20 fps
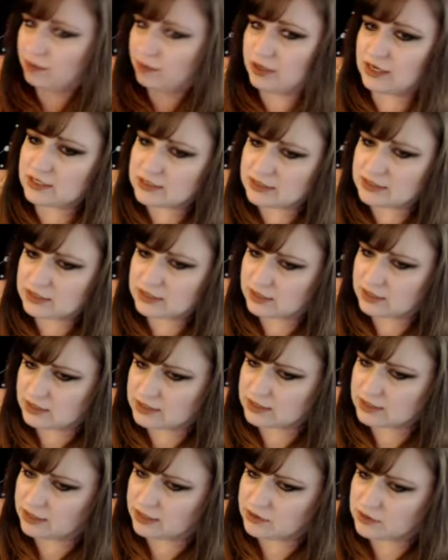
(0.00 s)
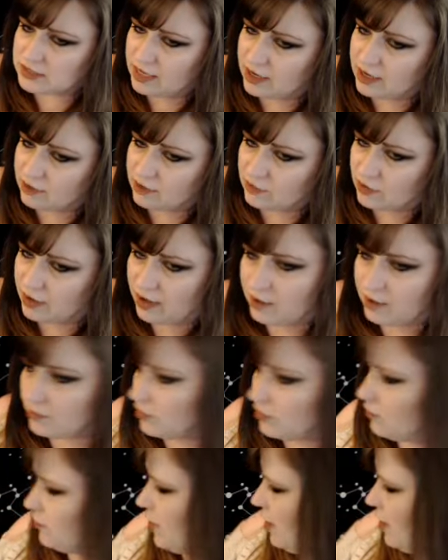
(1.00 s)
stick these outside of our
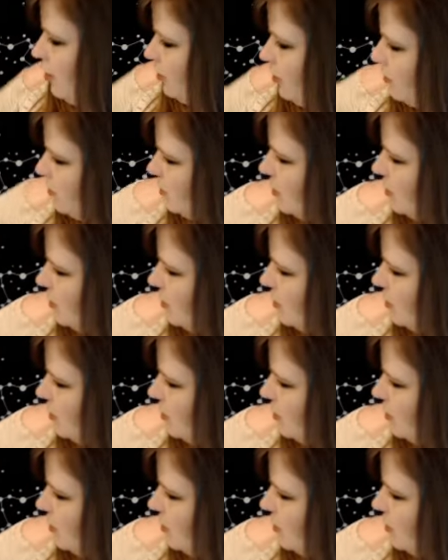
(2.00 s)
amplifiers,